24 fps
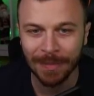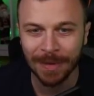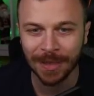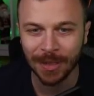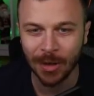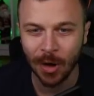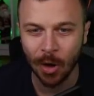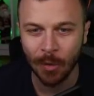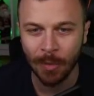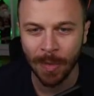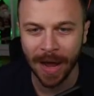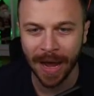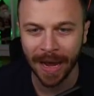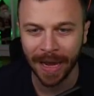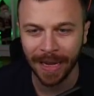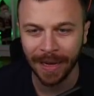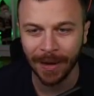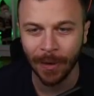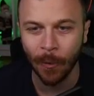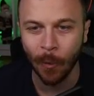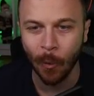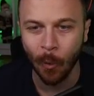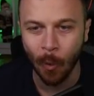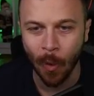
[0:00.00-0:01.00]
me score my
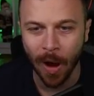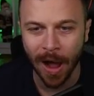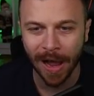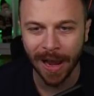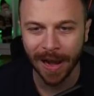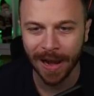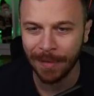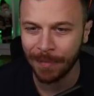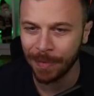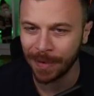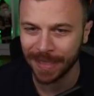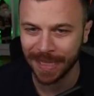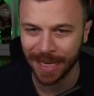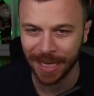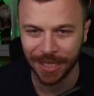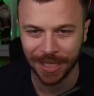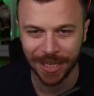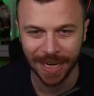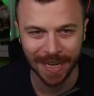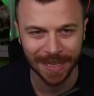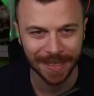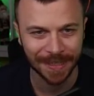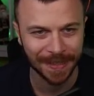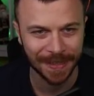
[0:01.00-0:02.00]
100%
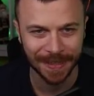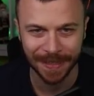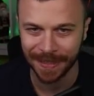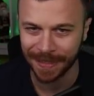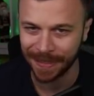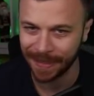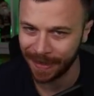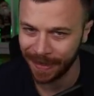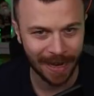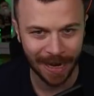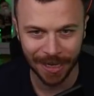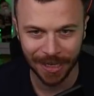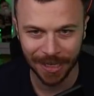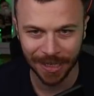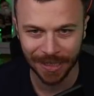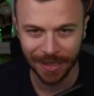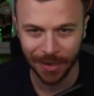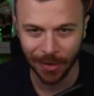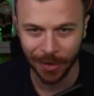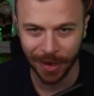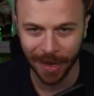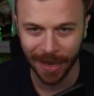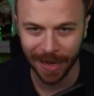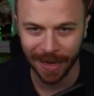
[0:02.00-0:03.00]
chances? I just
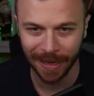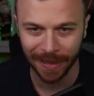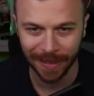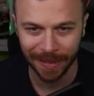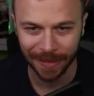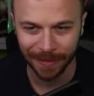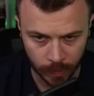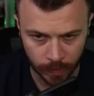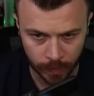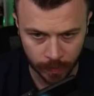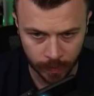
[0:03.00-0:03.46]
don't get it.